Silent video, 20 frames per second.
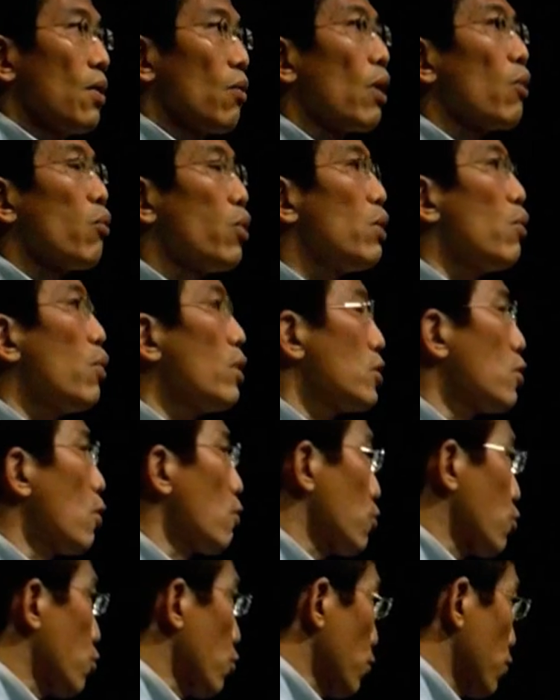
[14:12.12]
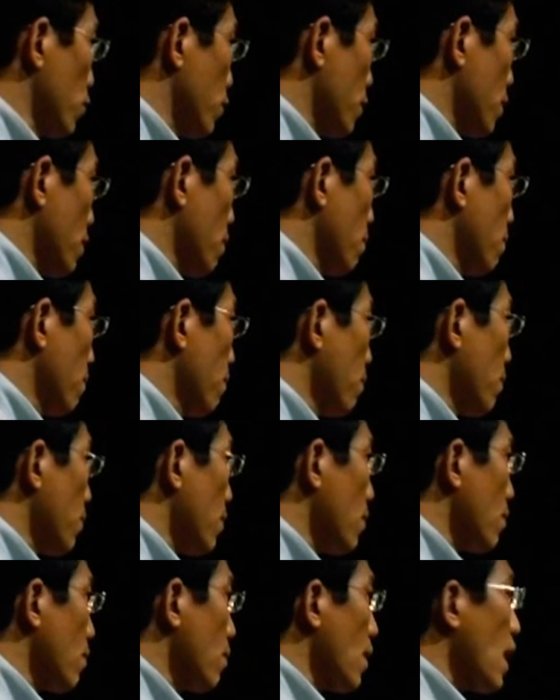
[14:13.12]
where we will know truth
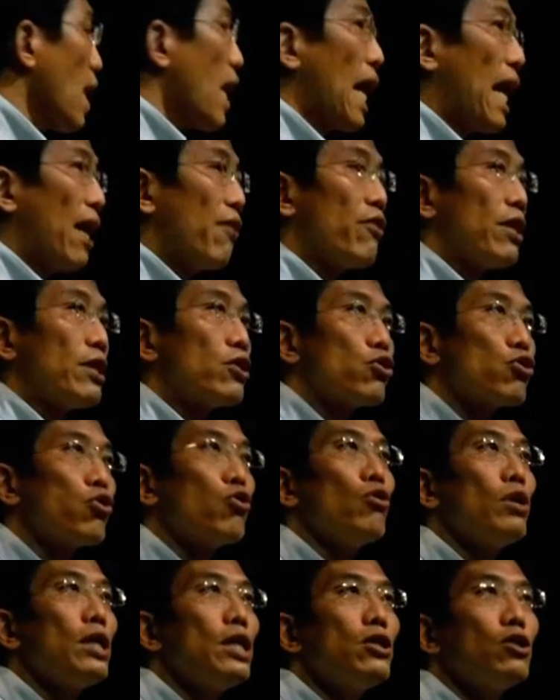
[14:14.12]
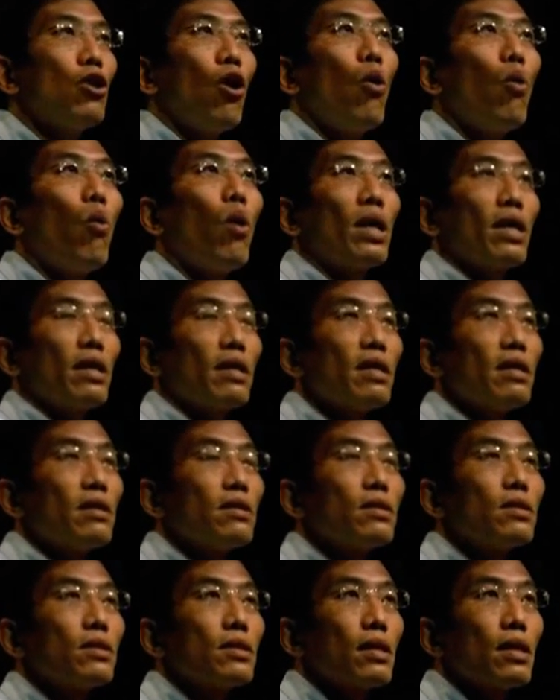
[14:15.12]
and then truly know what it
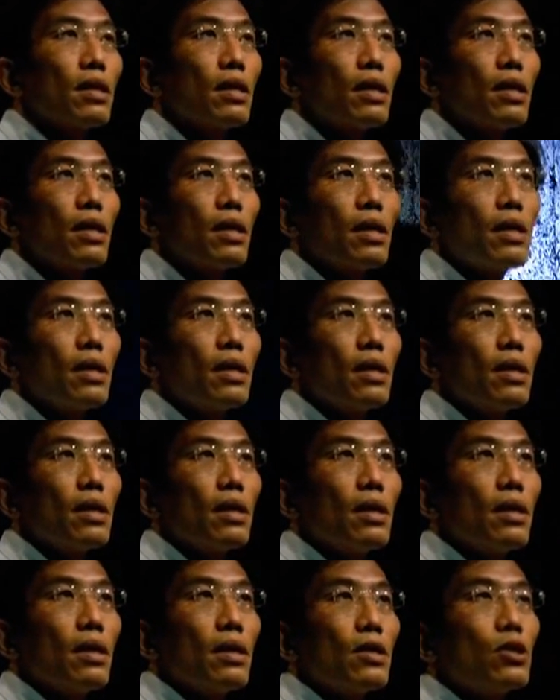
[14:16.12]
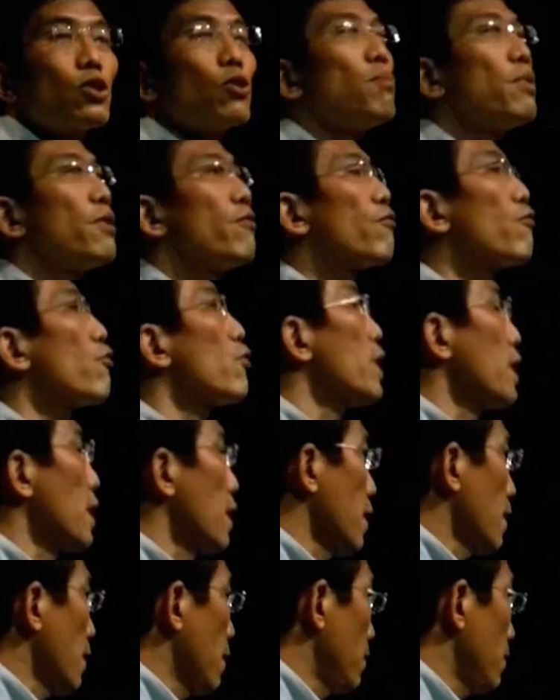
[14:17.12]
is to be free,